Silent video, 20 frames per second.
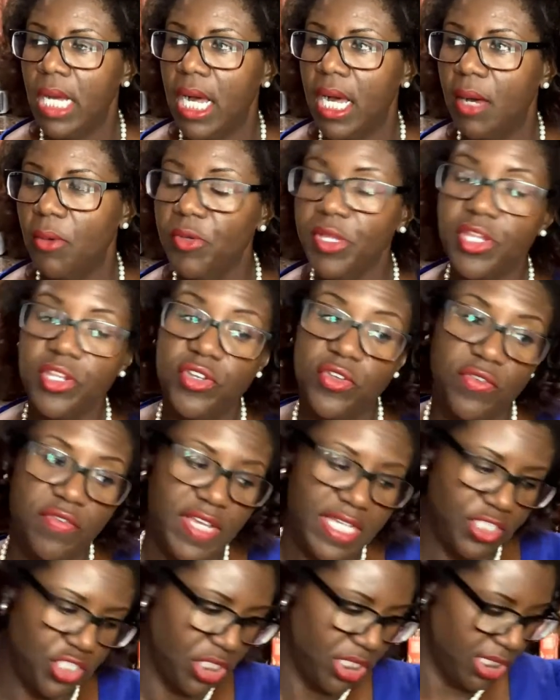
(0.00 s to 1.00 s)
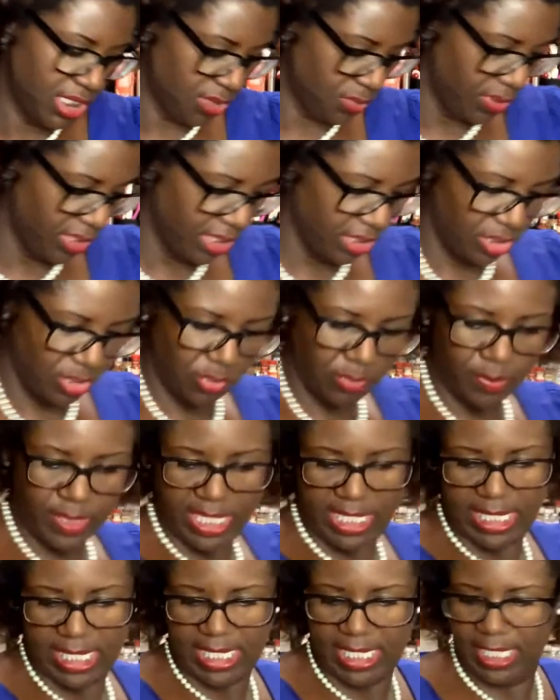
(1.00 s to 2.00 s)
Uh, we could do veggies, we could do
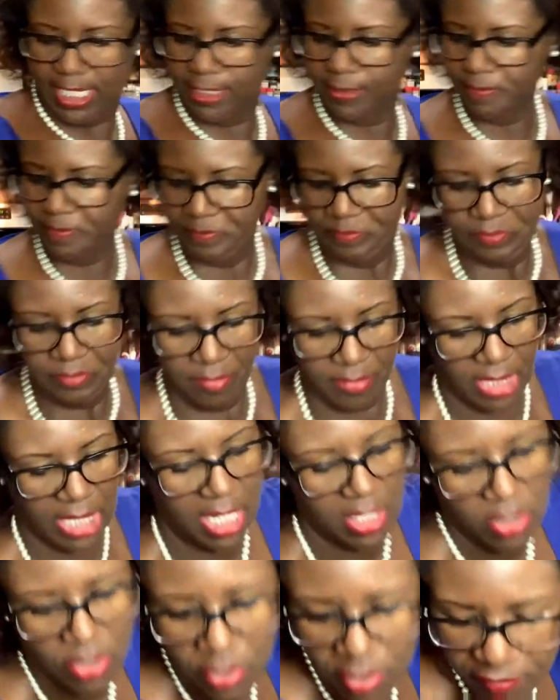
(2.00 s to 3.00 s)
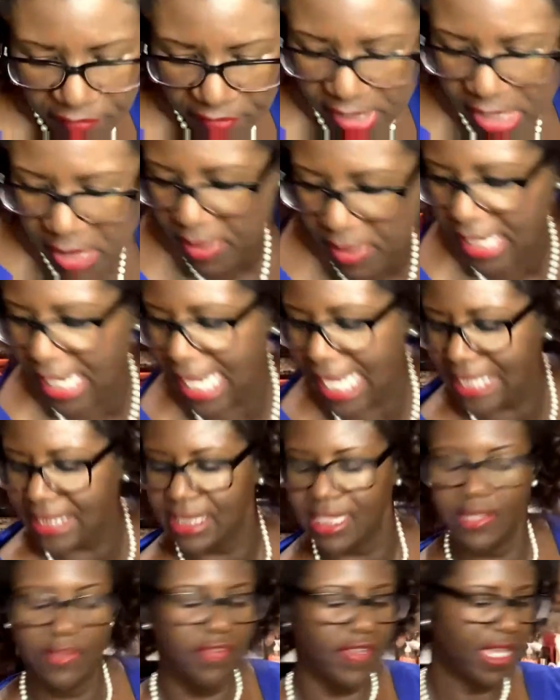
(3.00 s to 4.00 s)
bacon. I don't know if anybody has
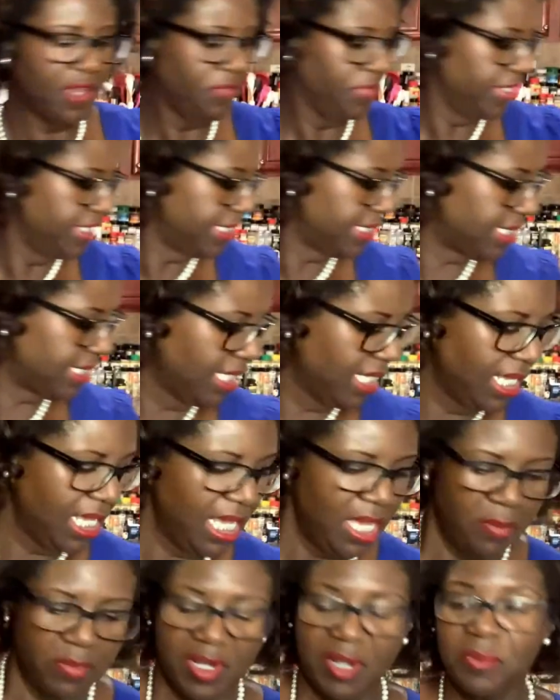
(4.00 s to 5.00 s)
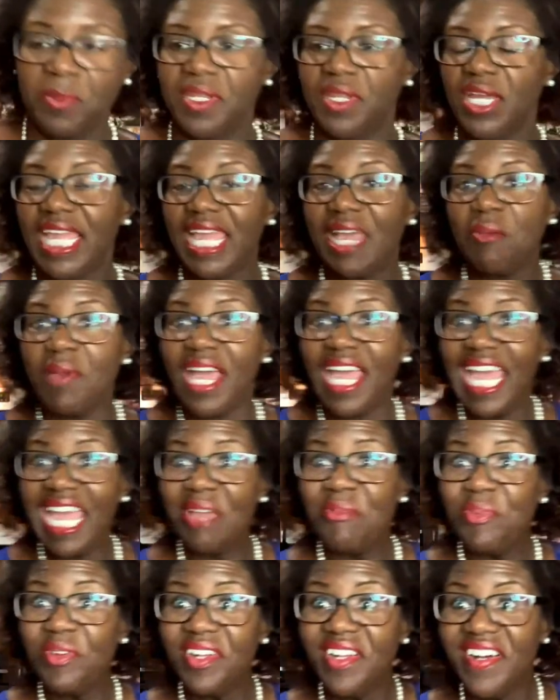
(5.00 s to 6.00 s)
any favorites, but I'm gonna get my
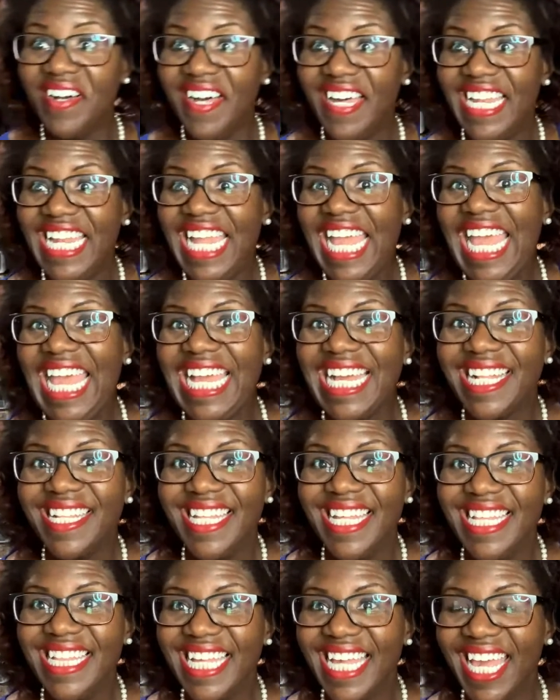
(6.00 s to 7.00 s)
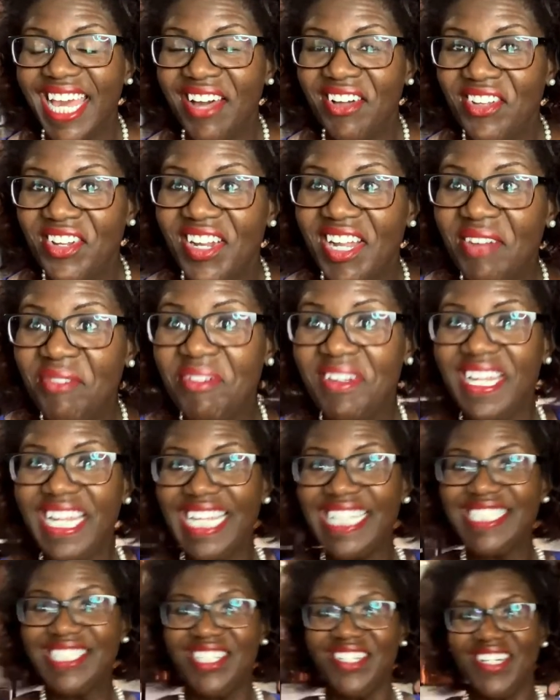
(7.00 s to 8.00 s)
apron on and clean the counter and we're gonna
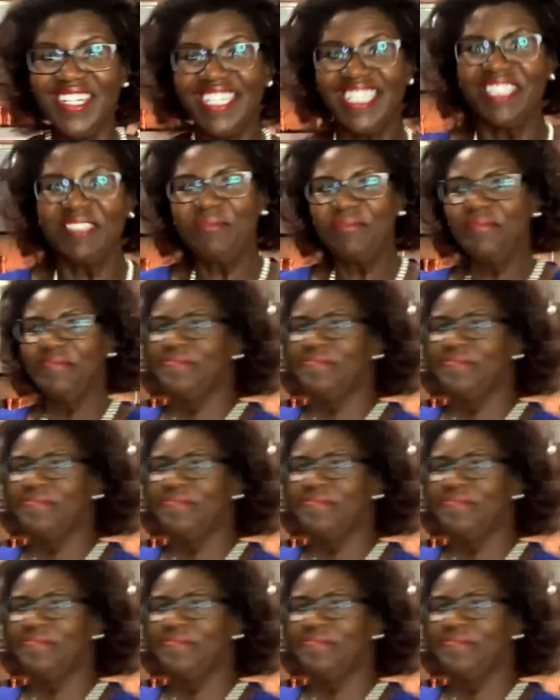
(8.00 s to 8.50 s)
get started.